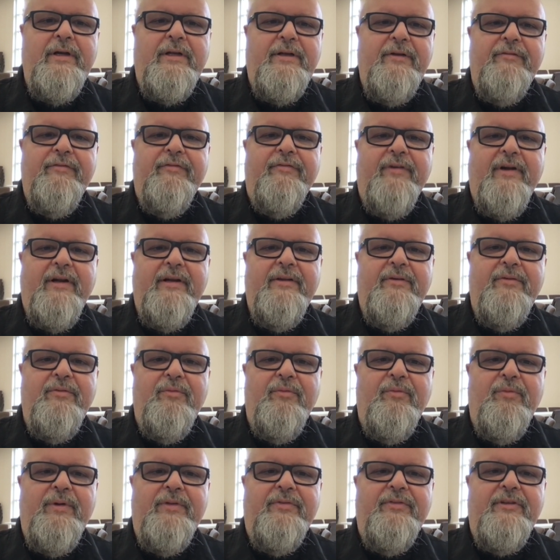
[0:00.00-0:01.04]
confronted
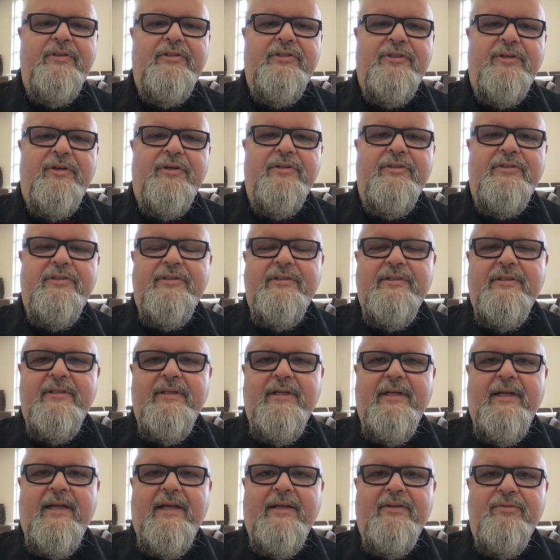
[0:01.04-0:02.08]
with the church
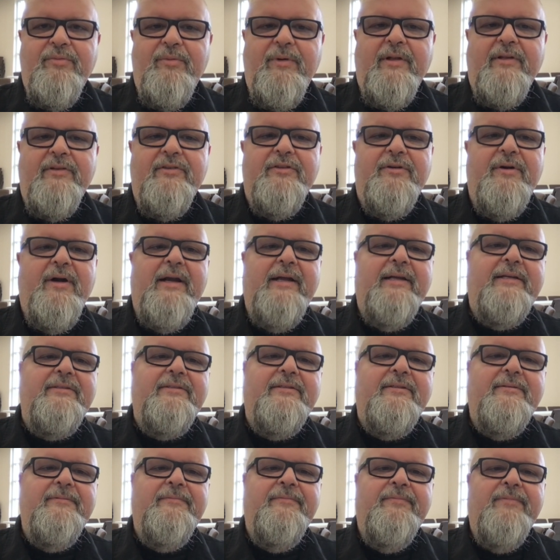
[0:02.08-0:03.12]
as well as
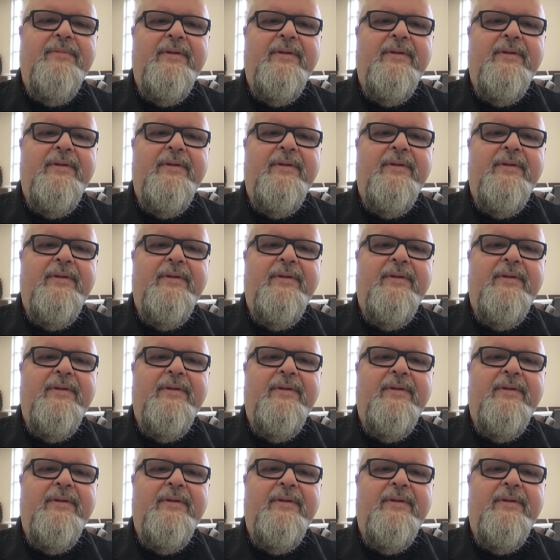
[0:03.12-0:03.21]
Christ.